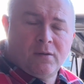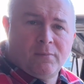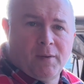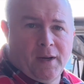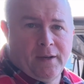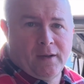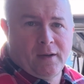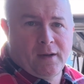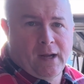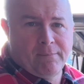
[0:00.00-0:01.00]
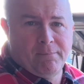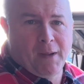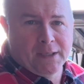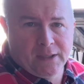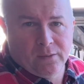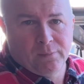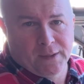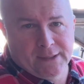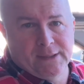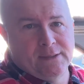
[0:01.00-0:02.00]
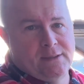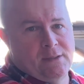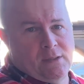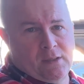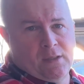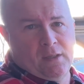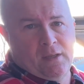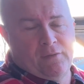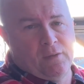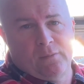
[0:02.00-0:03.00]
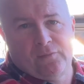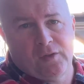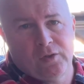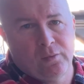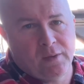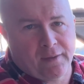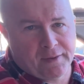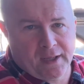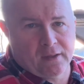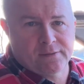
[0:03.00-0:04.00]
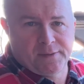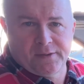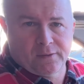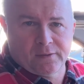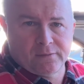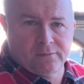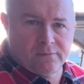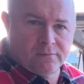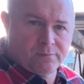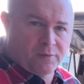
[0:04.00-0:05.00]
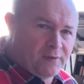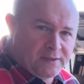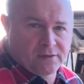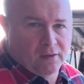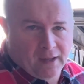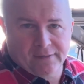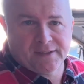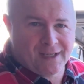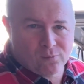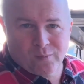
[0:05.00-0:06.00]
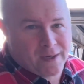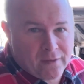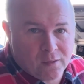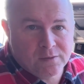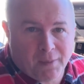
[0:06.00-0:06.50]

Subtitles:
But I beg you, please, if you do nothing else with your professional life, get rid of those